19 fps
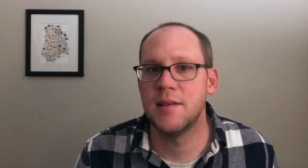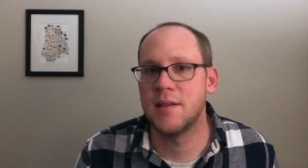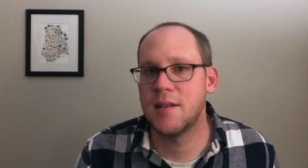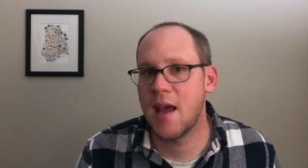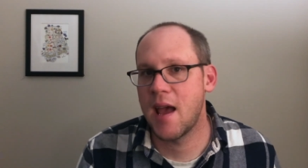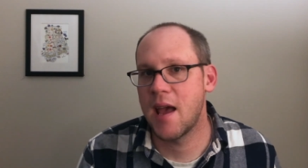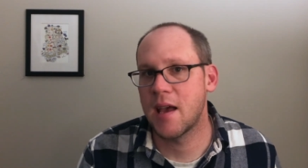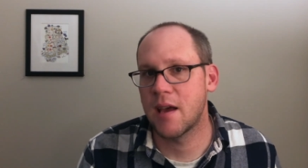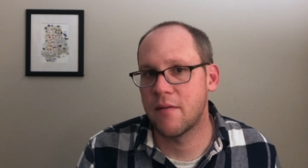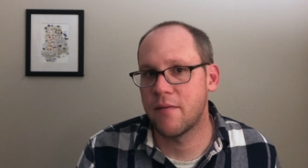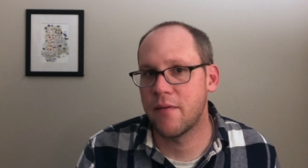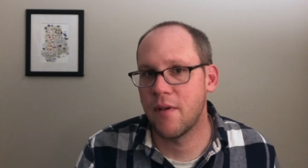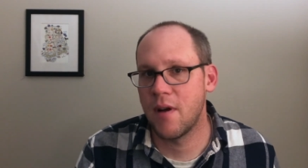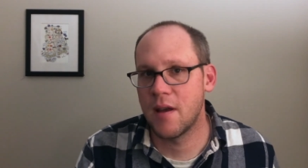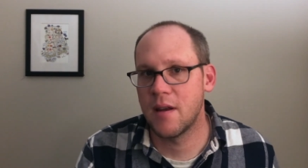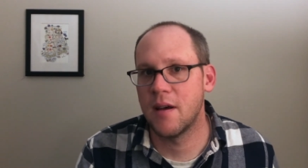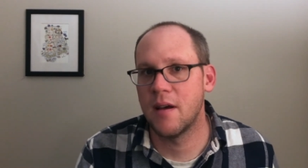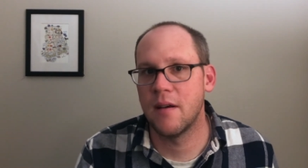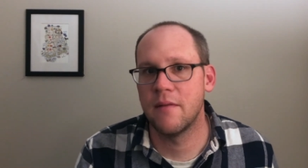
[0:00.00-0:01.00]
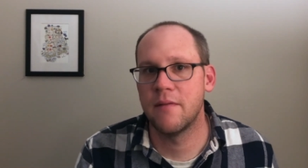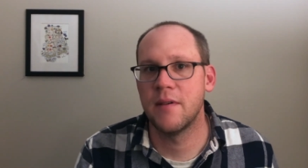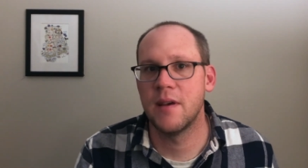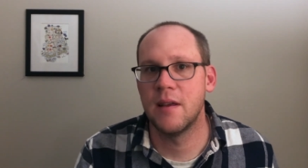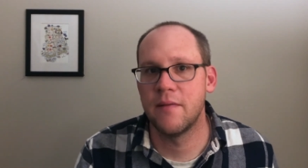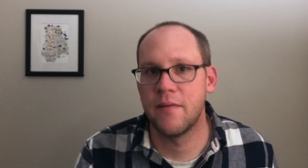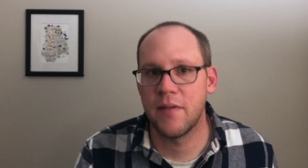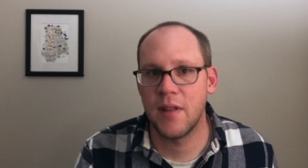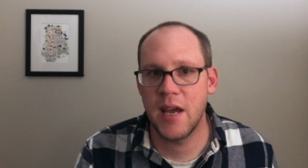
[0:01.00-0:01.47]
staying in front of
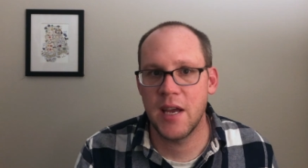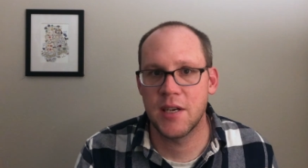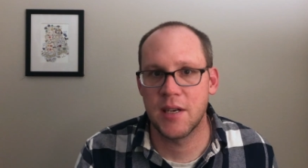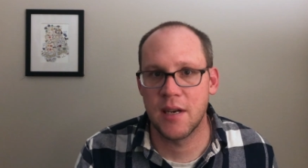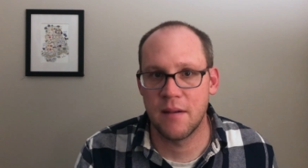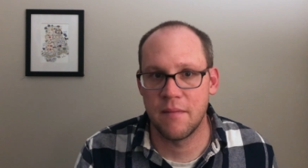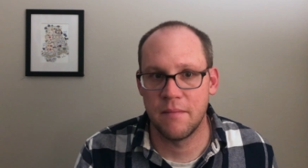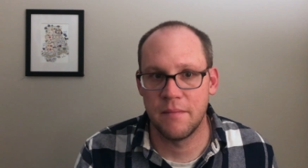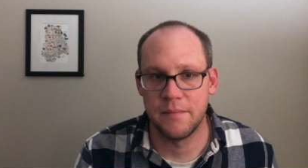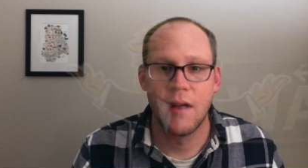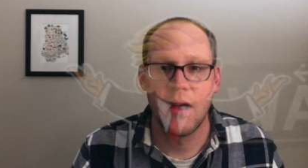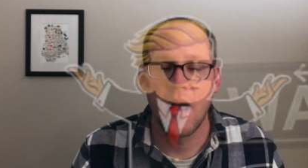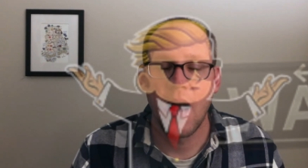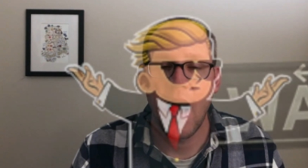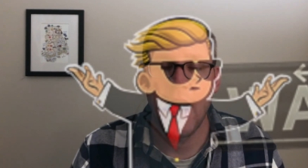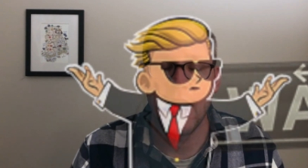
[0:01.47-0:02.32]
inflation. I know